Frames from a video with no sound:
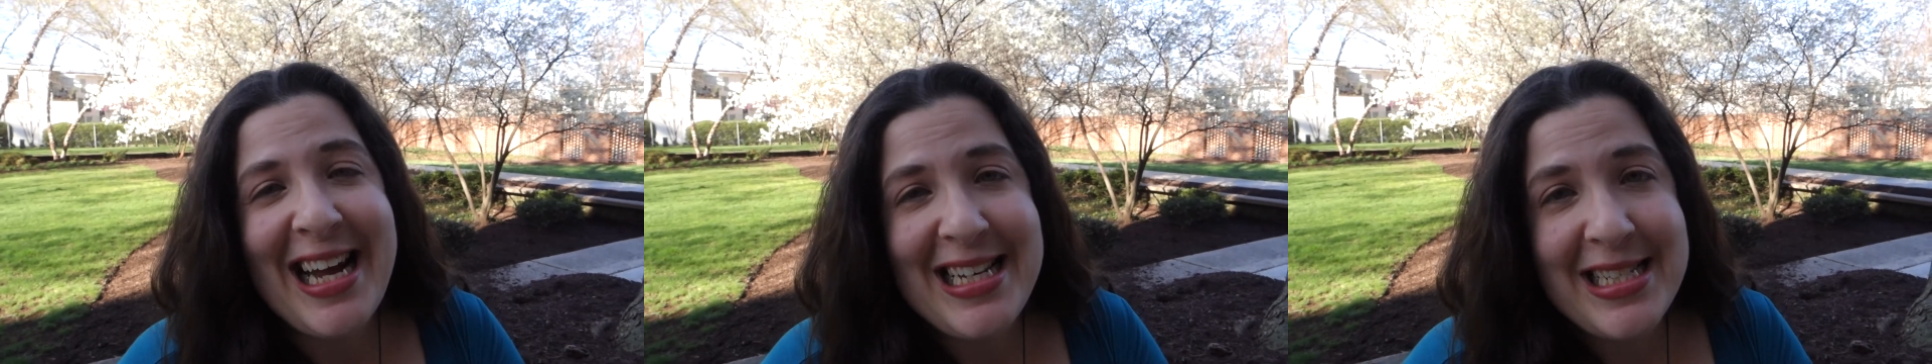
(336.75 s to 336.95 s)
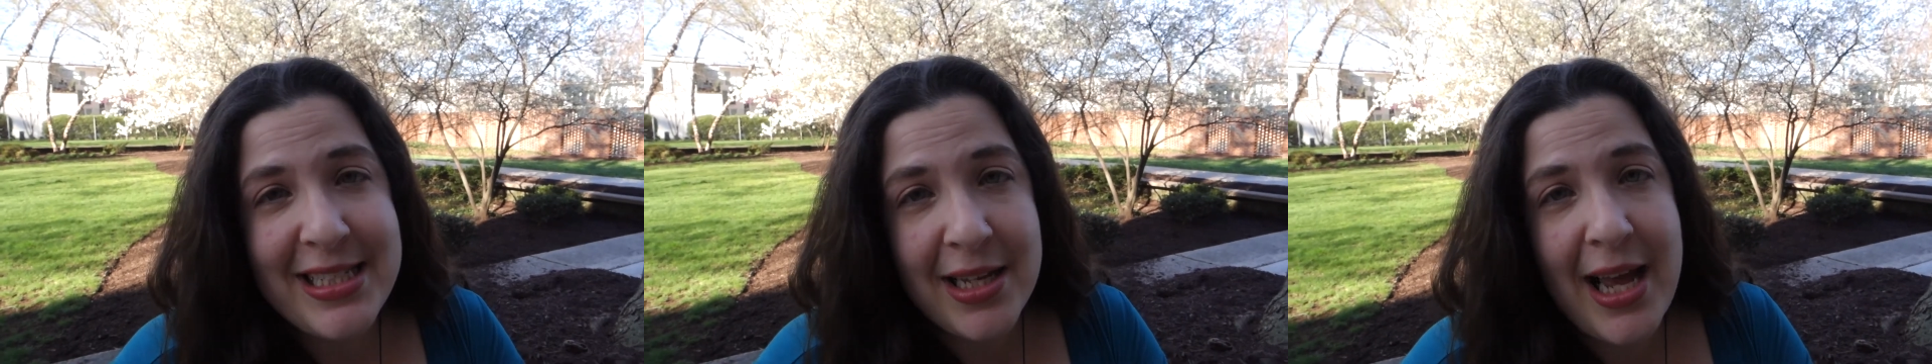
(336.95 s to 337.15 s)

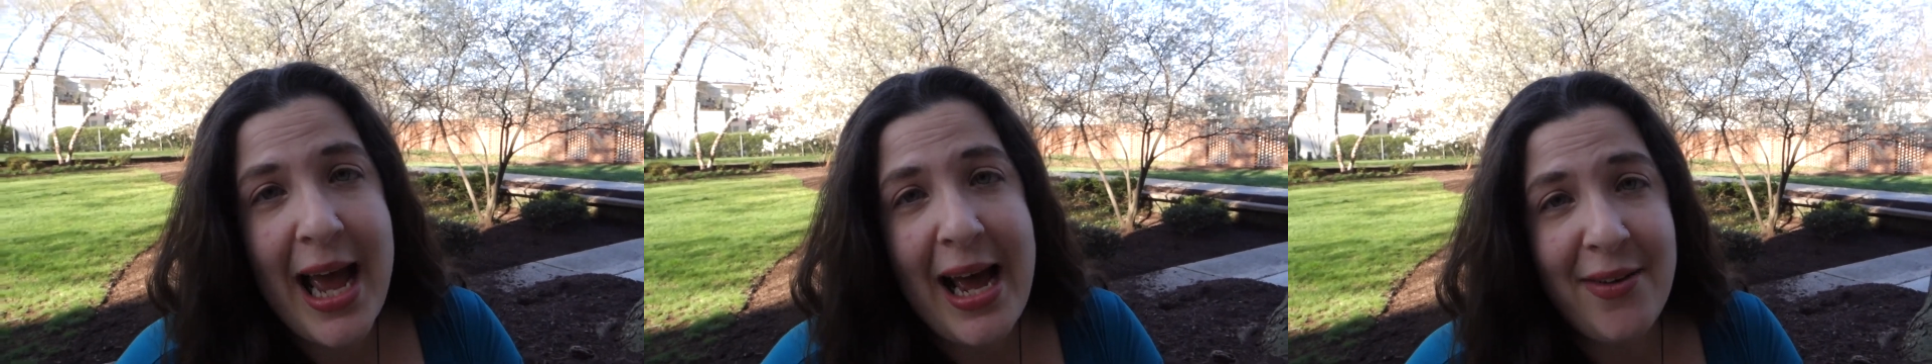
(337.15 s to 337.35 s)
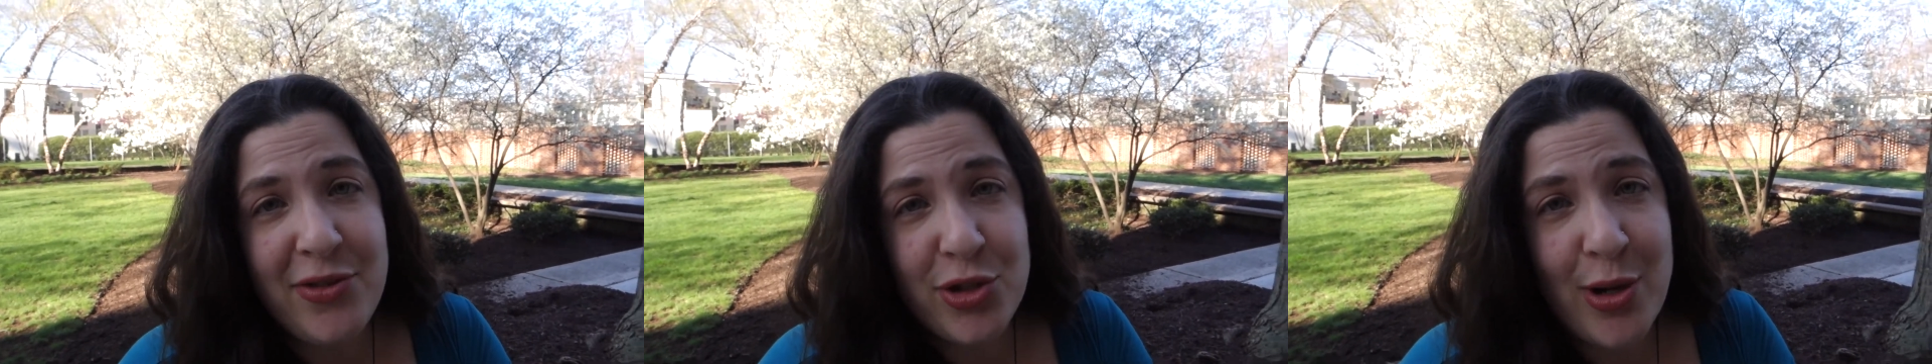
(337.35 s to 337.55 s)
I still
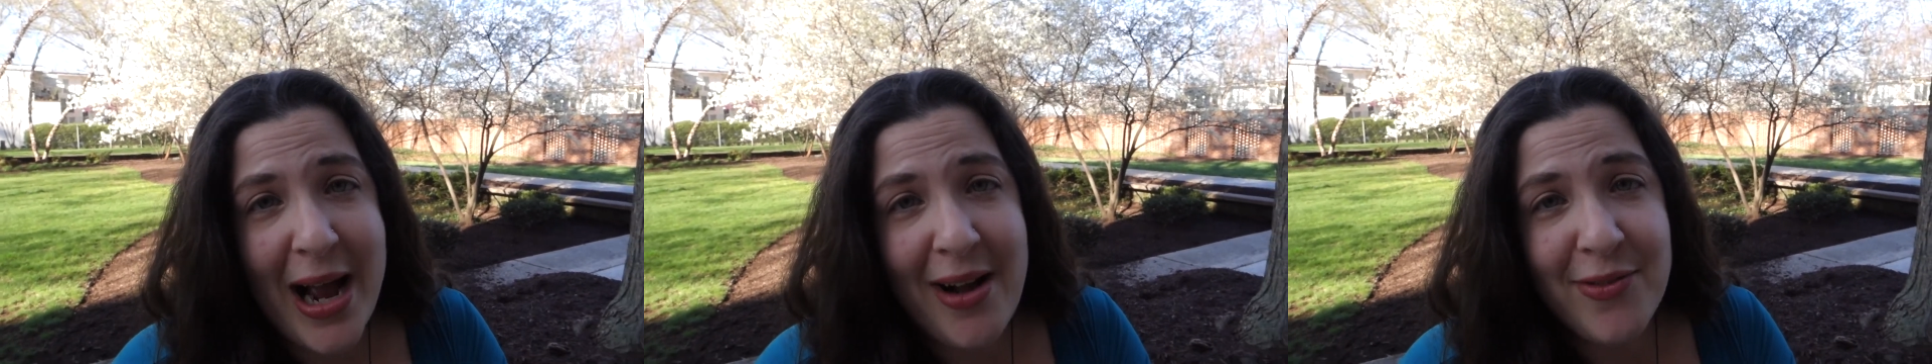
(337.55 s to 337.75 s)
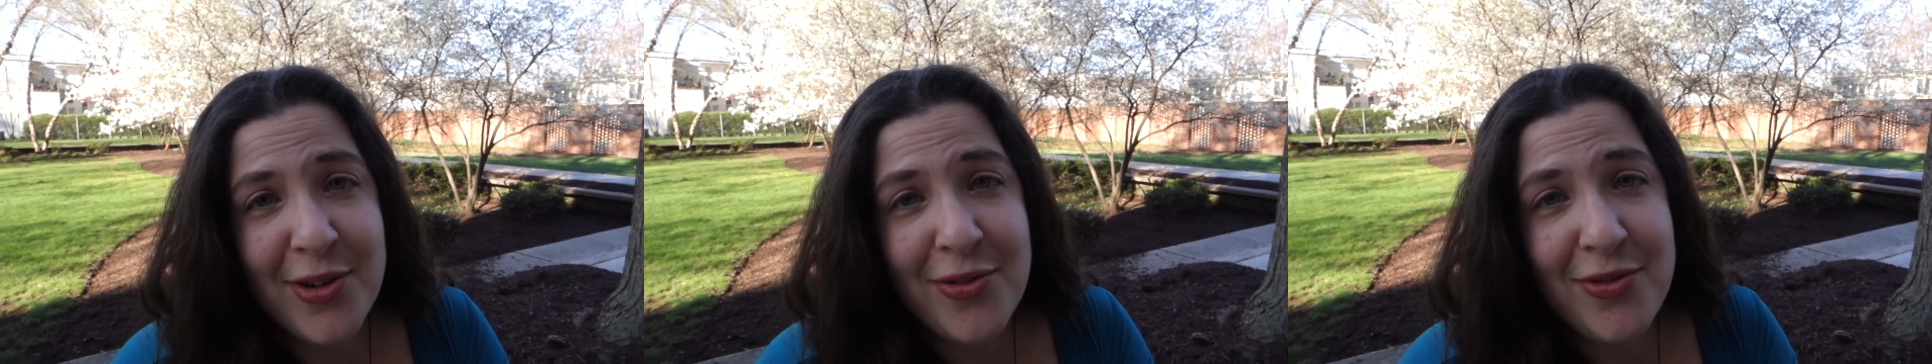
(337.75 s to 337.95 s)
have
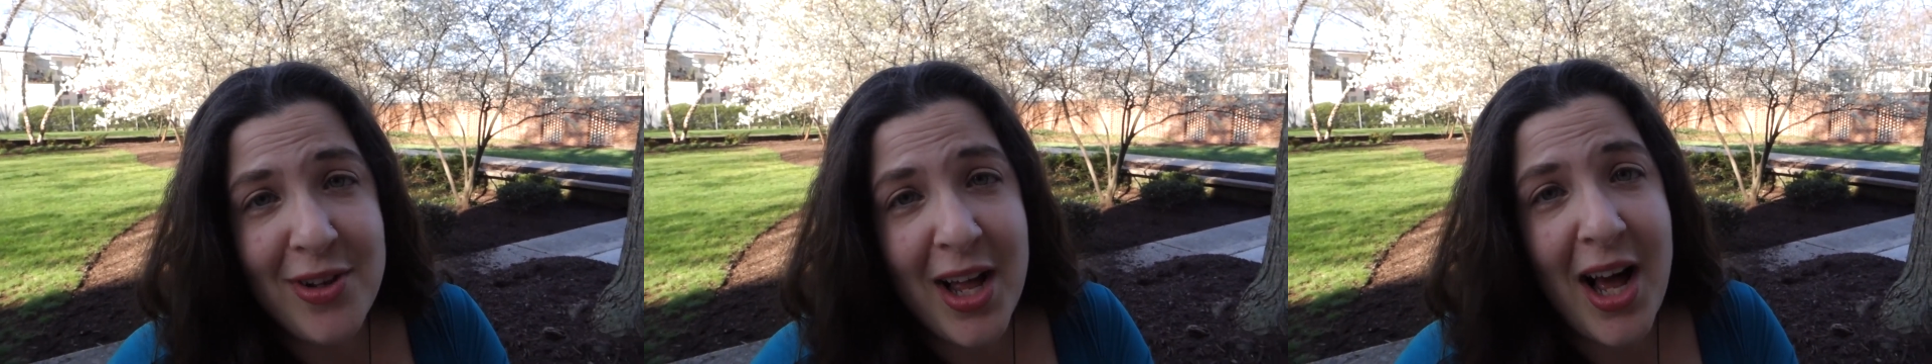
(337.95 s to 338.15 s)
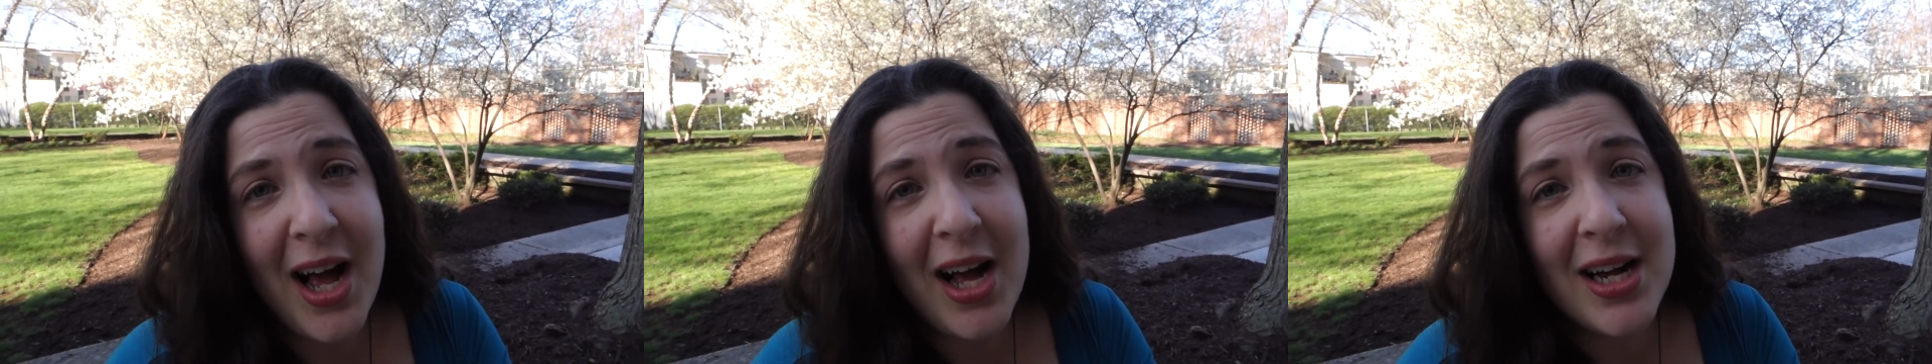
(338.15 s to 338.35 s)
travel
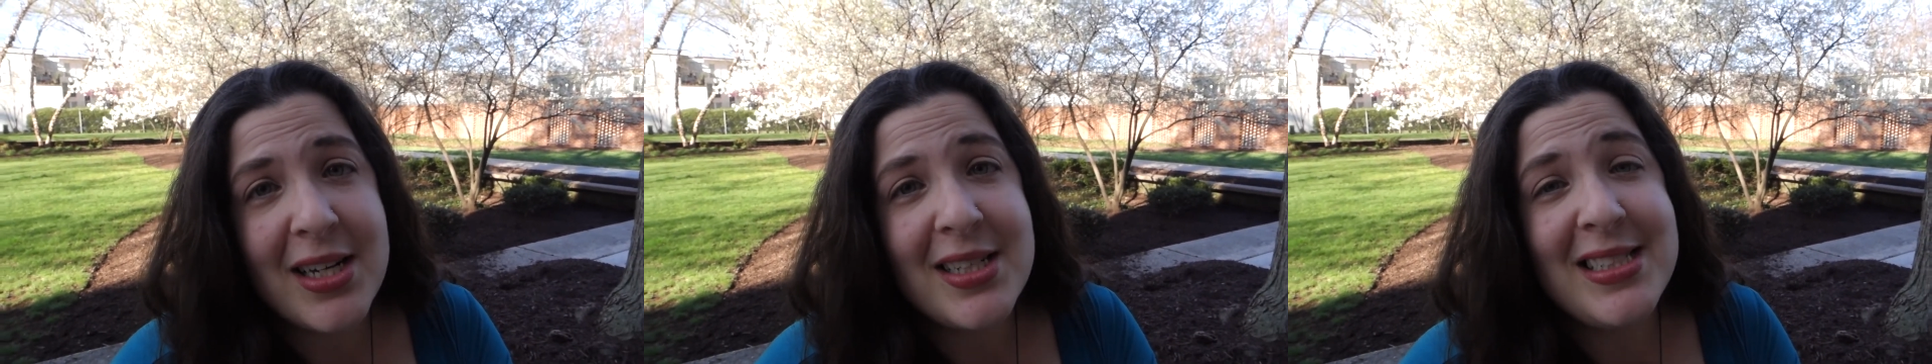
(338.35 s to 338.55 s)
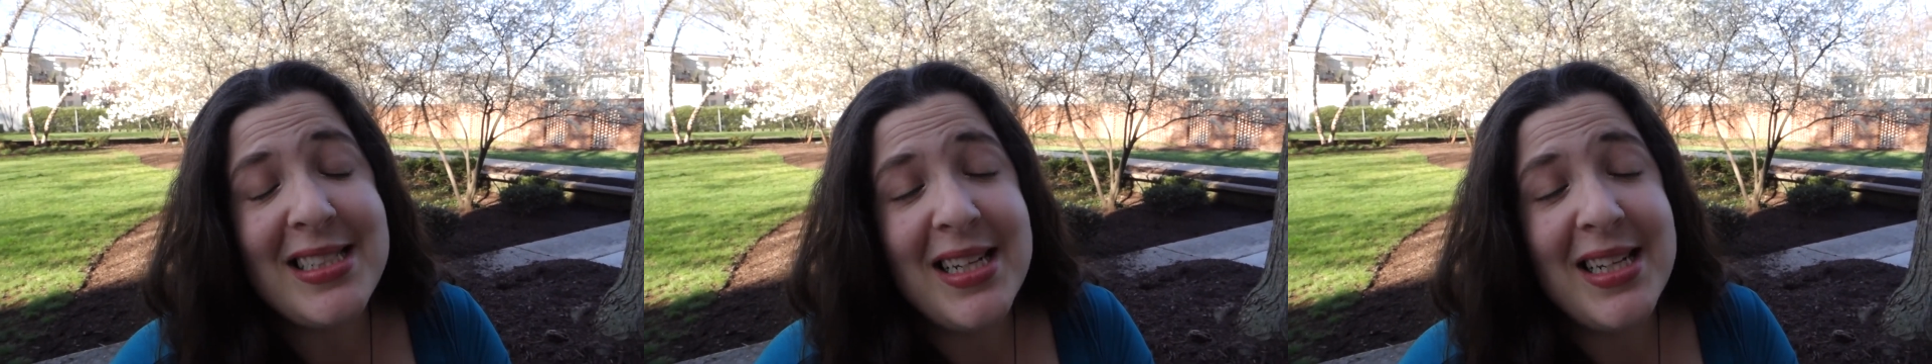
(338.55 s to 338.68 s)
vlog